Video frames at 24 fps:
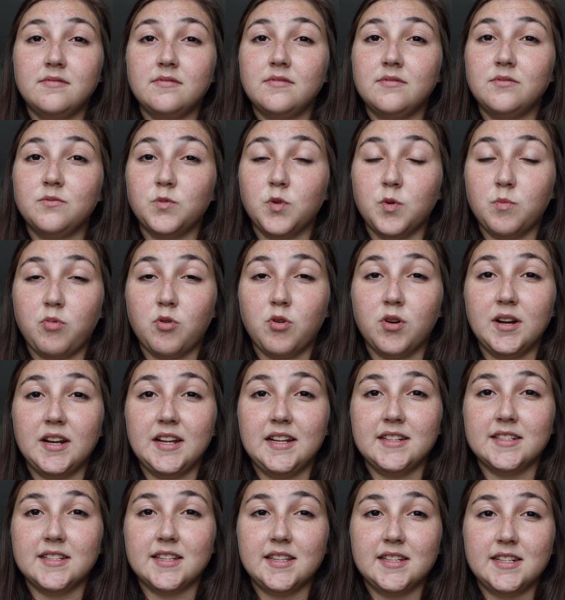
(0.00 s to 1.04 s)

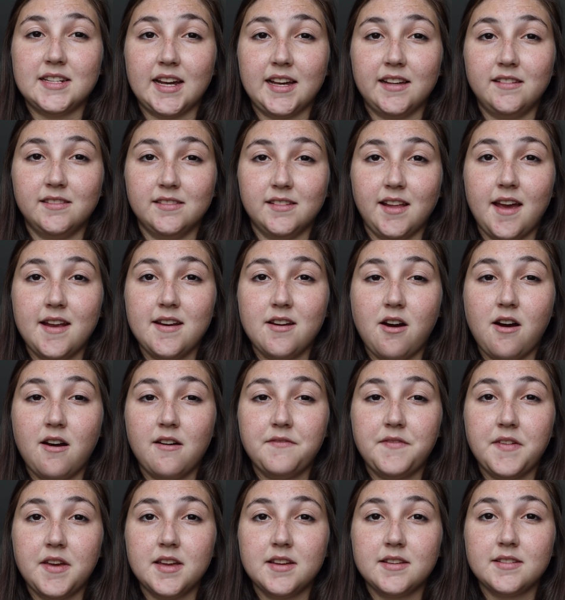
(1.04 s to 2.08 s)
reporting to the Title IX
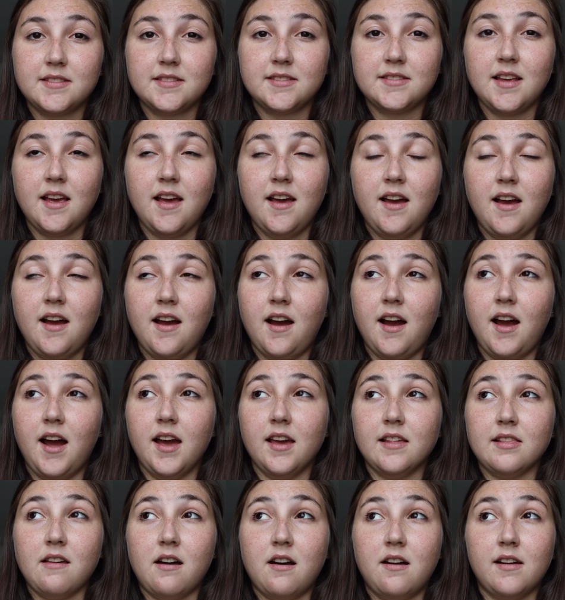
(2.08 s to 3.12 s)
office.
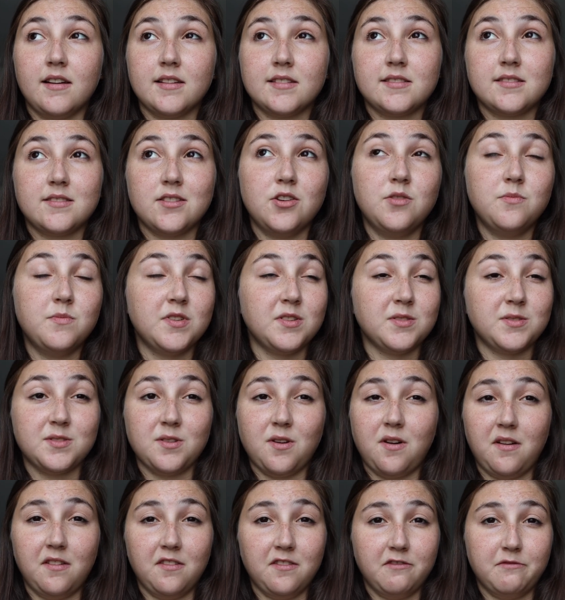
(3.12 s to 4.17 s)
I lost almost
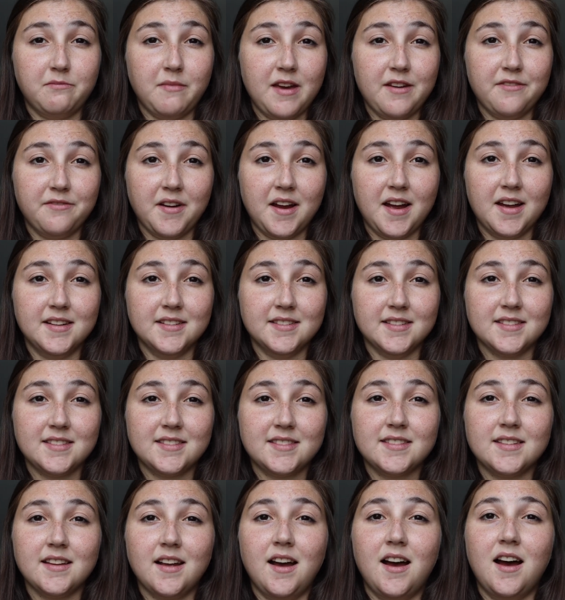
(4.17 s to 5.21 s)
all of my
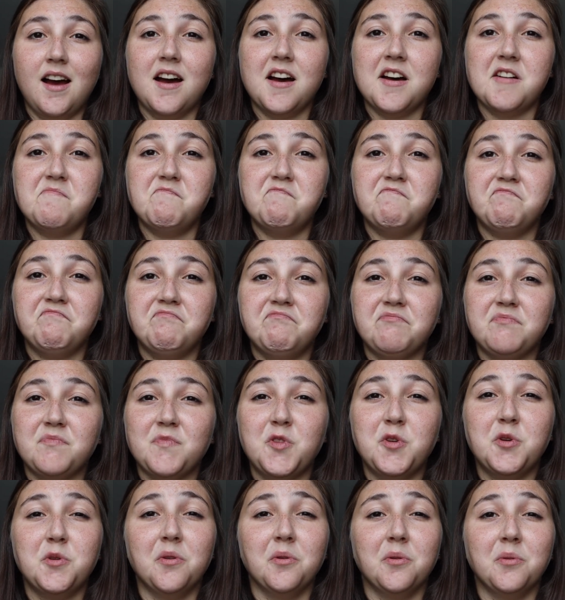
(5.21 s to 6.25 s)
friends
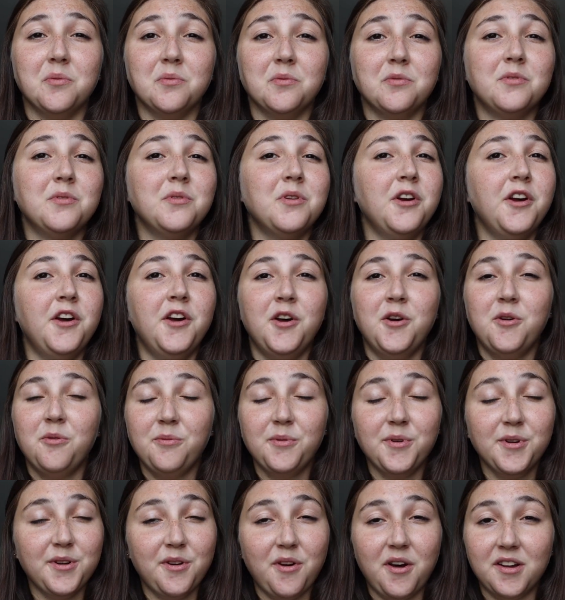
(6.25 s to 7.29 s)
who
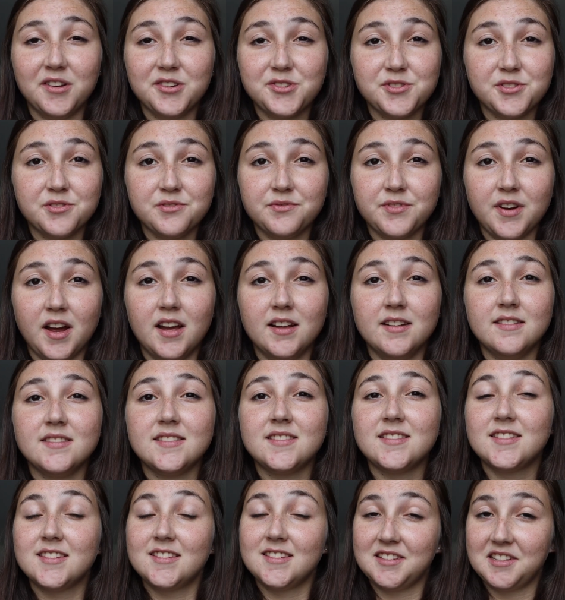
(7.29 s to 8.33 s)
were not true
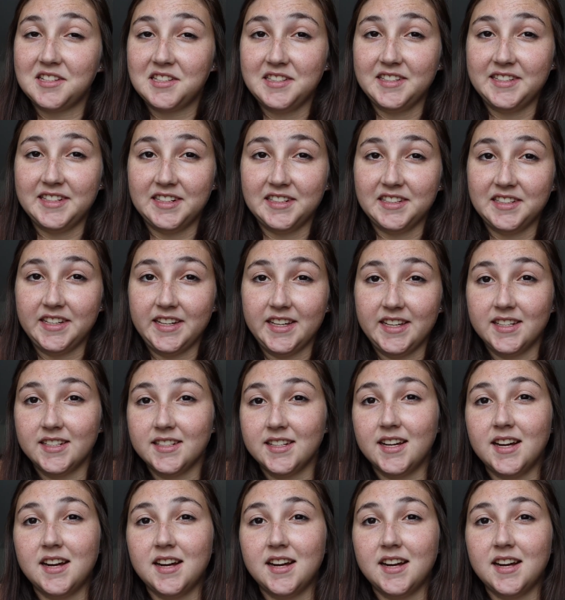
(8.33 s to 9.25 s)
friends, clearly,